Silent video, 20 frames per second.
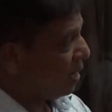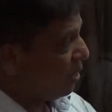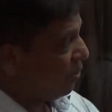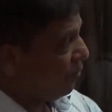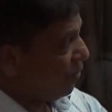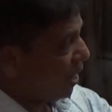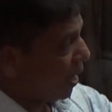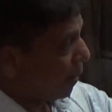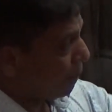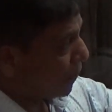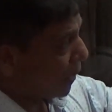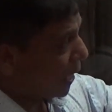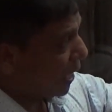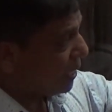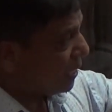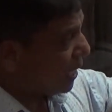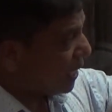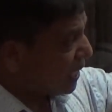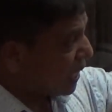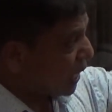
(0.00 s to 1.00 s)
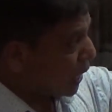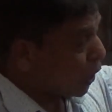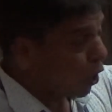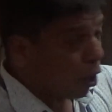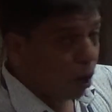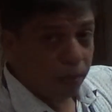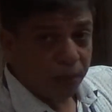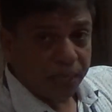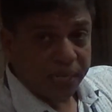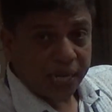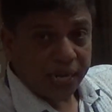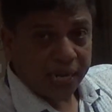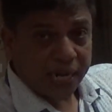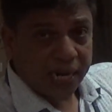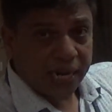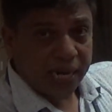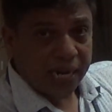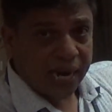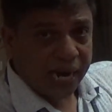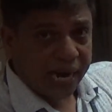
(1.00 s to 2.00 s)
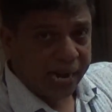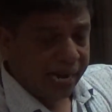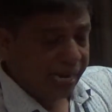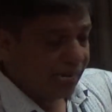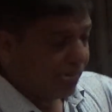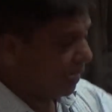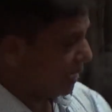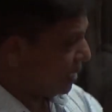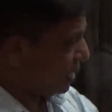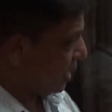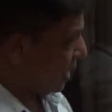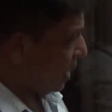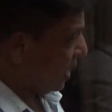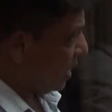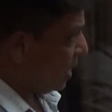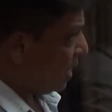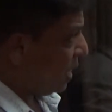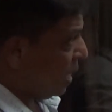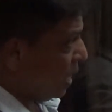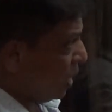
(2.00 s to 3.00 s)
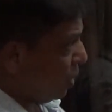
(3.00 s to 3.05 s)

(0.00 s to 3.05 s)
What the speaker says: We apply the trigonometrical identity.